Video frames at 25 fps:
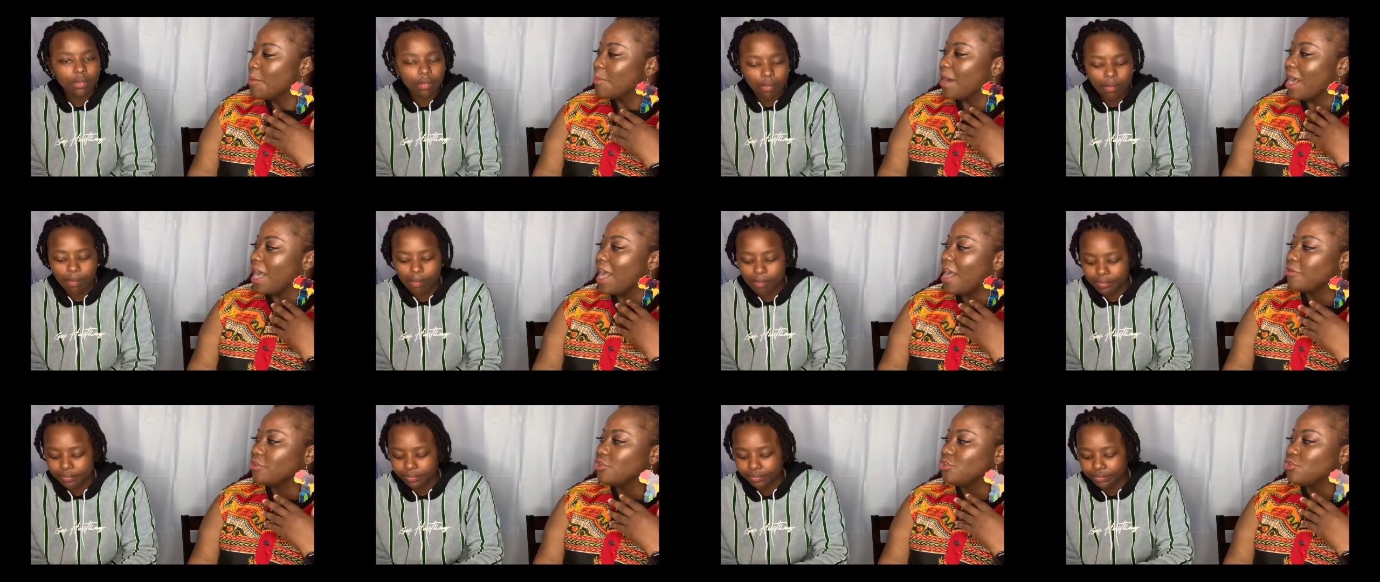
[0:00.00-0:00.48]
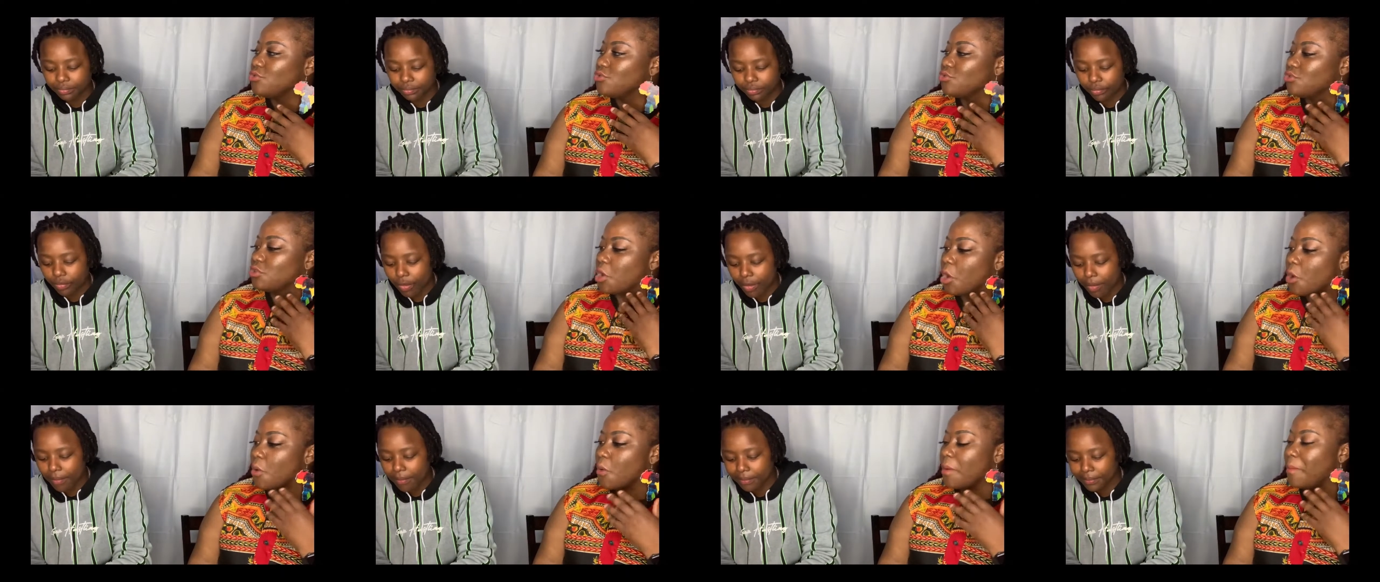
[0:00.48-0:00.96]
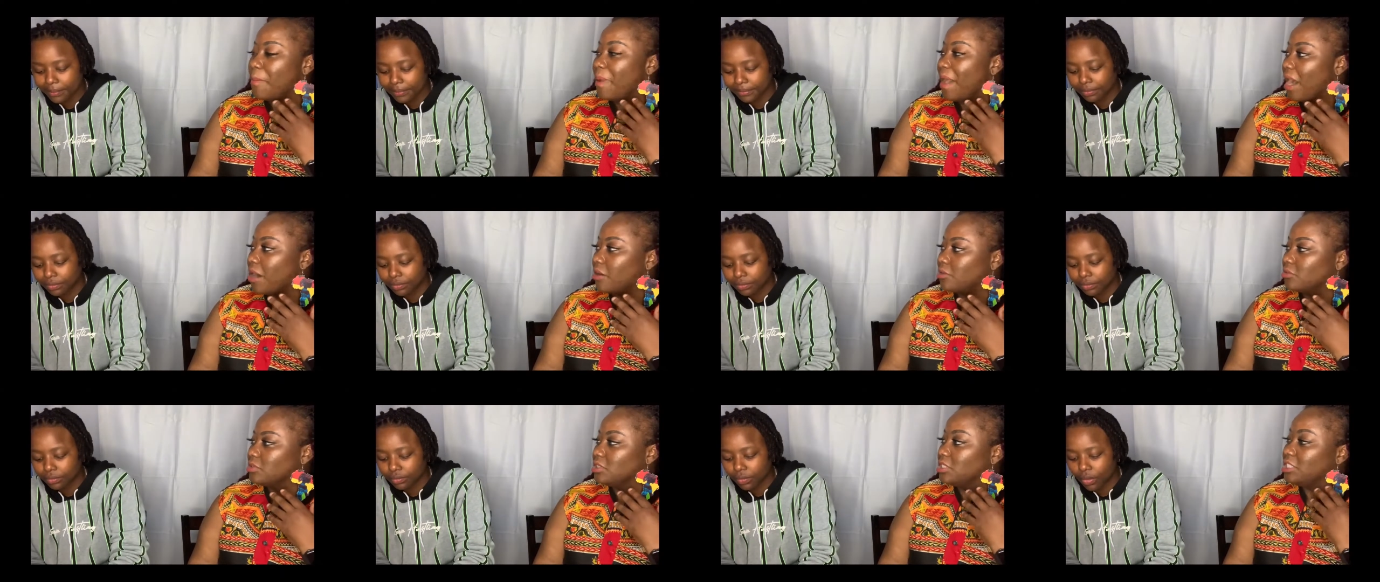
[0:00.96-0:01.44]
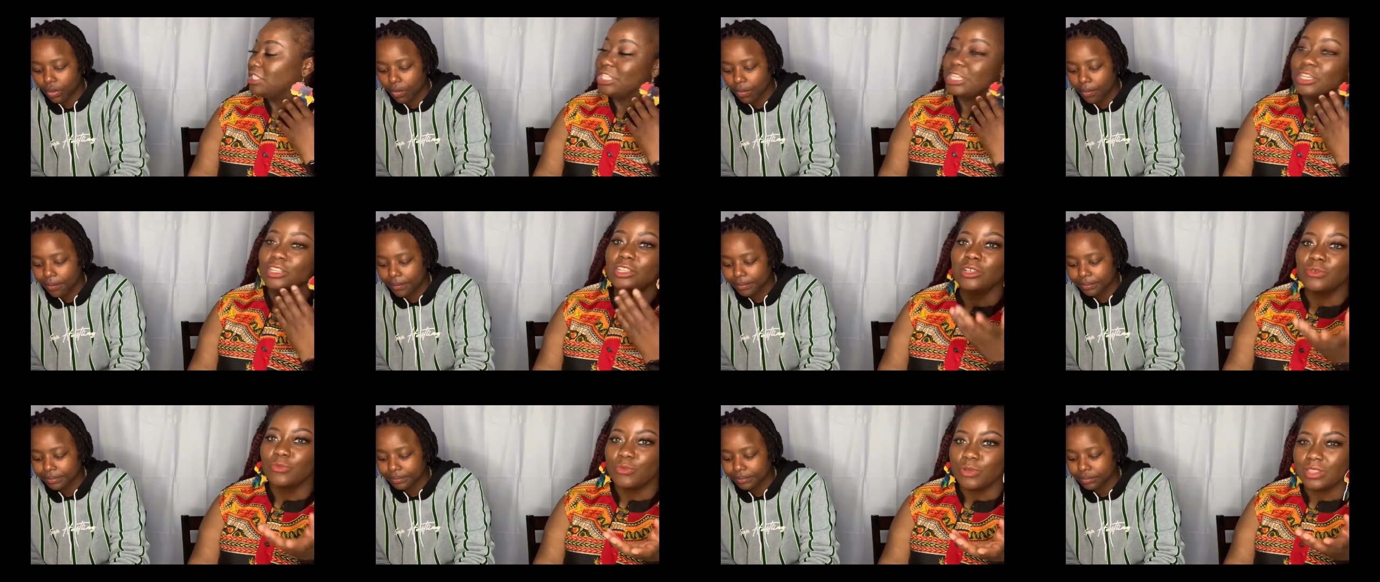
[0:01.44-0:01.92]
Speaker 1: but how do you go about
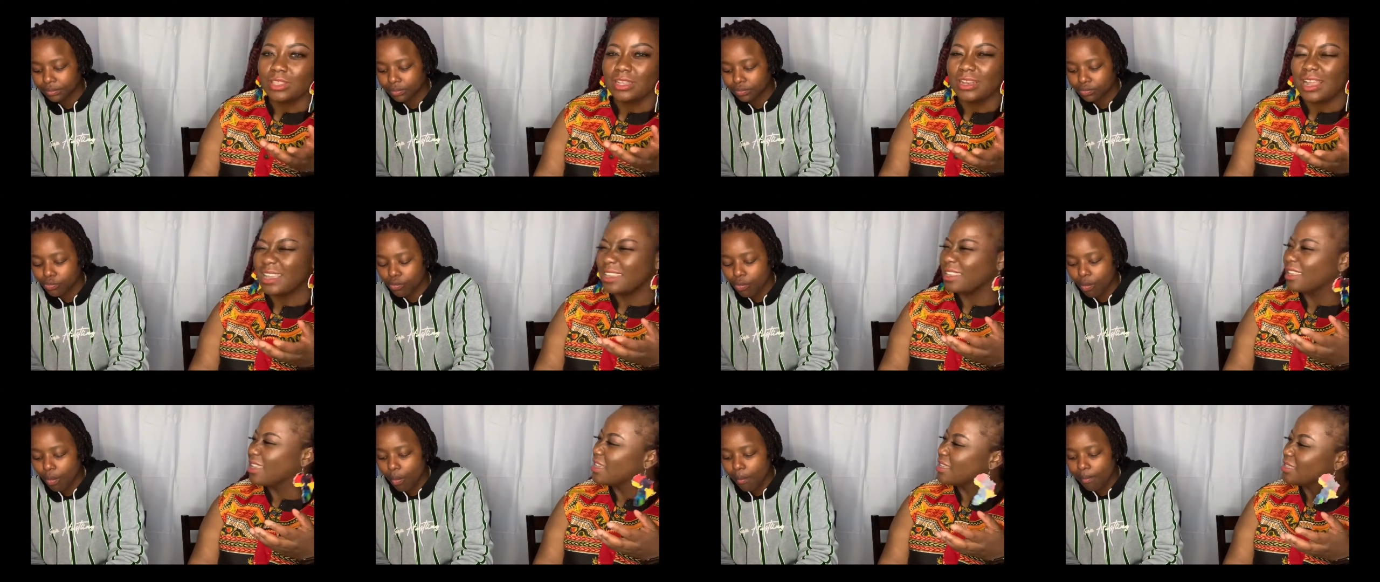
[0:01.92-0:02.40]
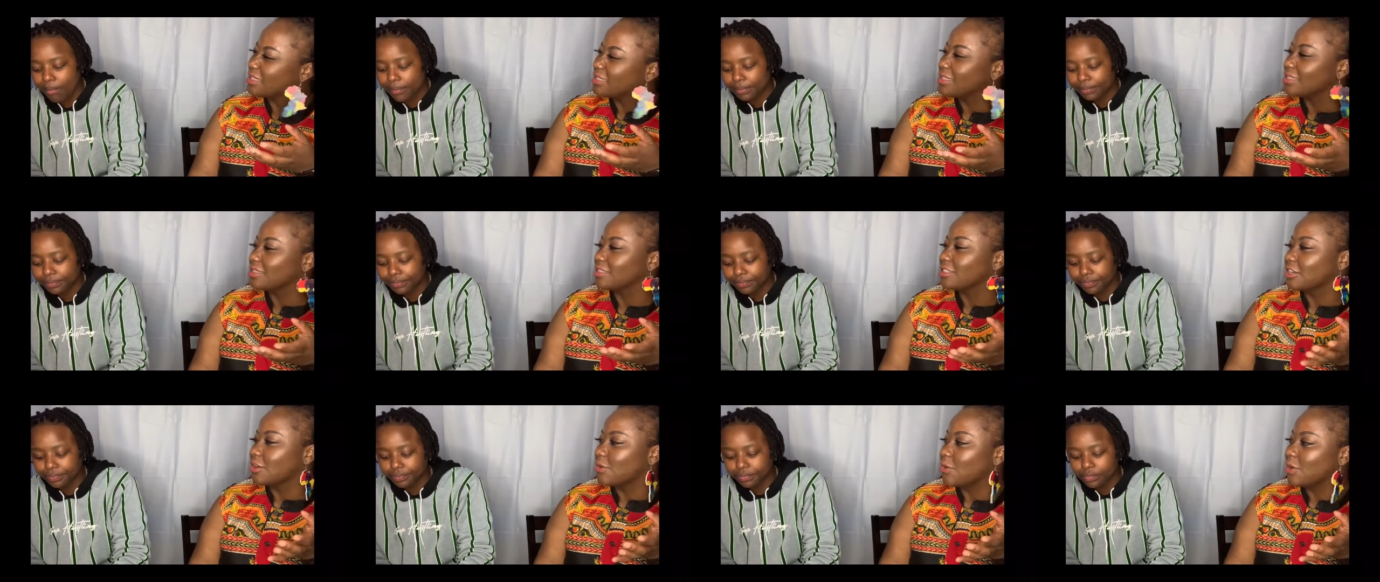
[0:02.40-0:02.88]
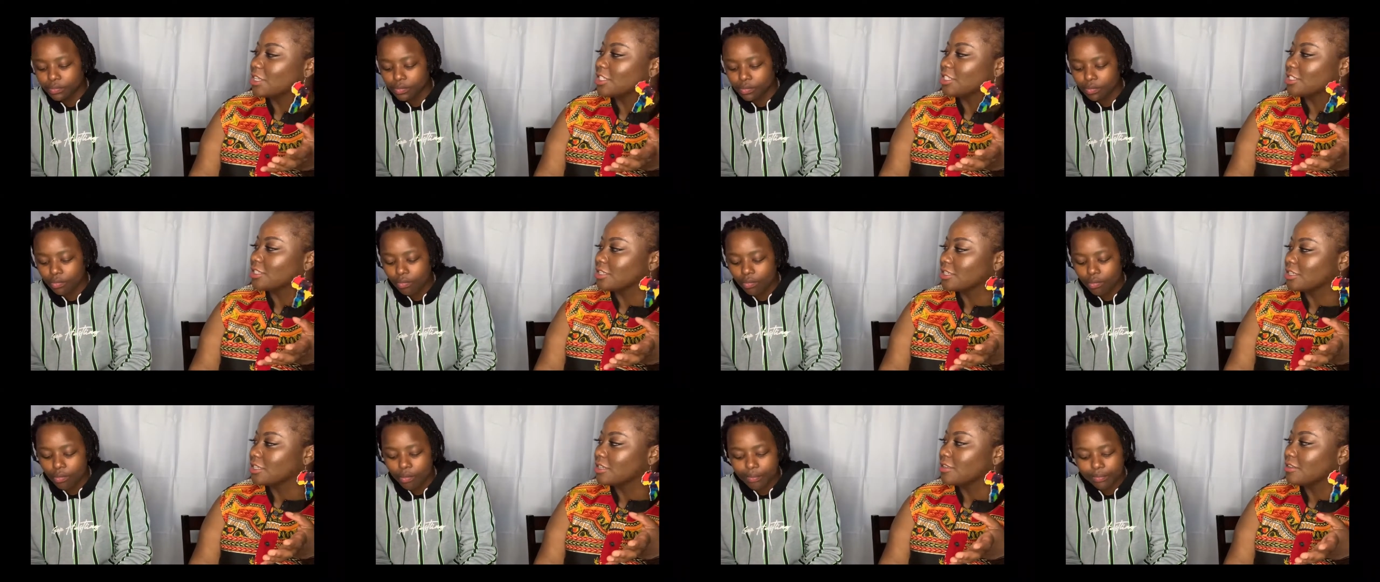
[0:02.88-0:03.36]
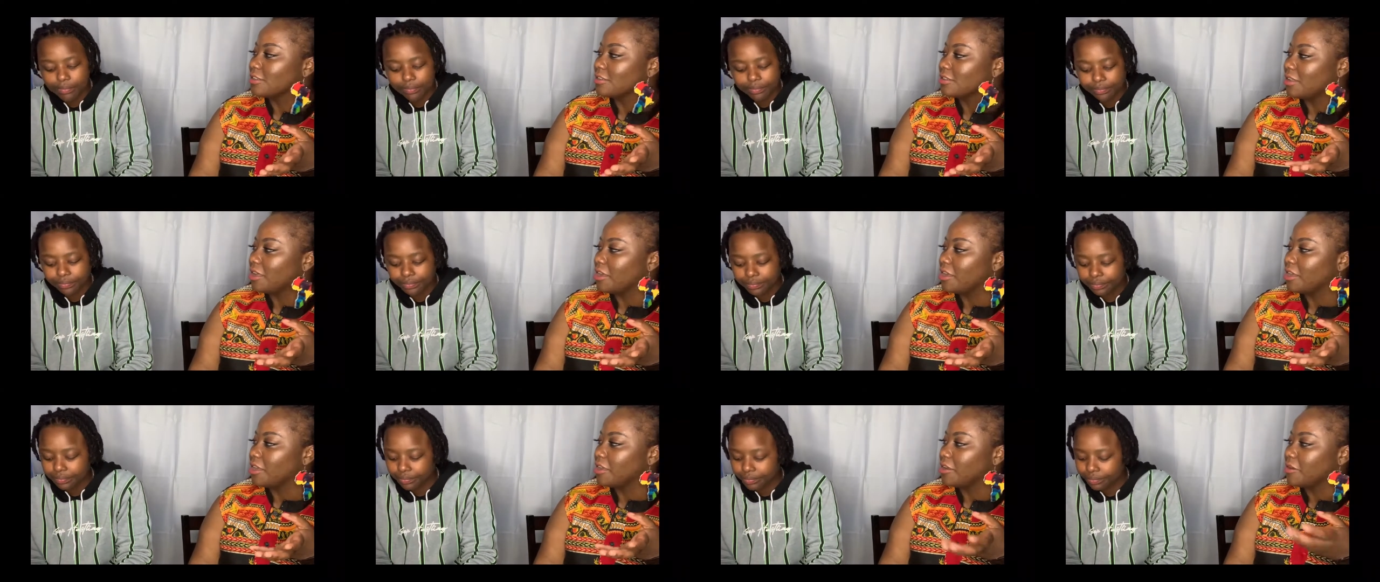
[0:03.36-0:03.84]
dealing with it i guess is the question
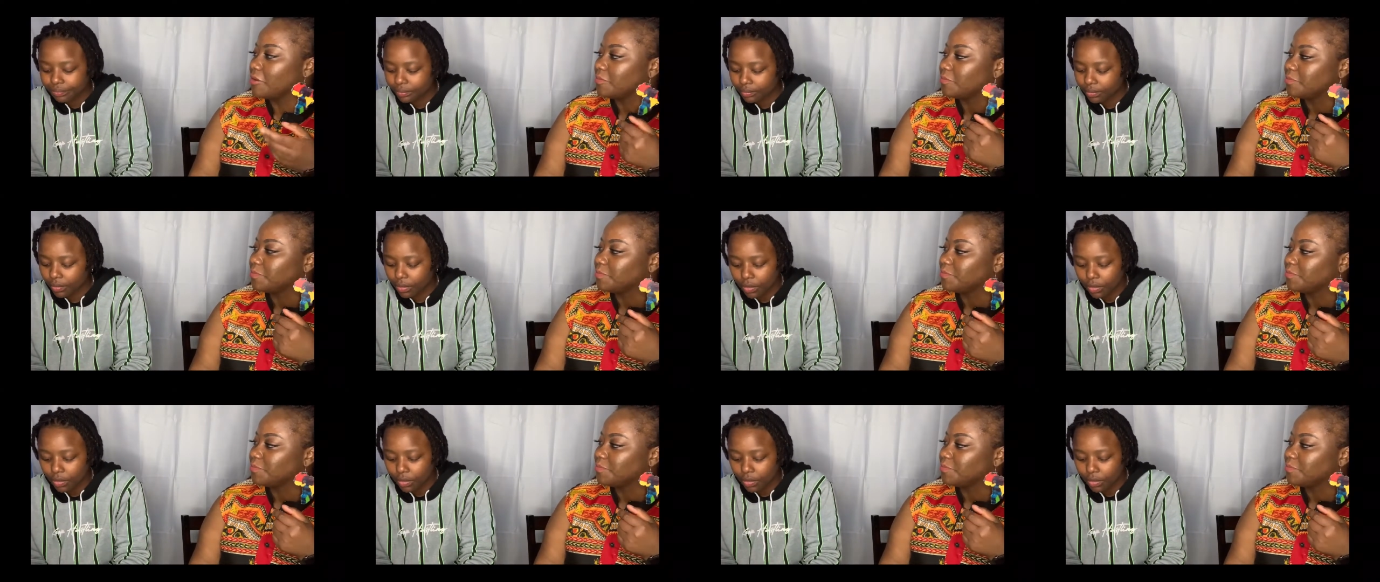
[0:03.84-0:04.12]
like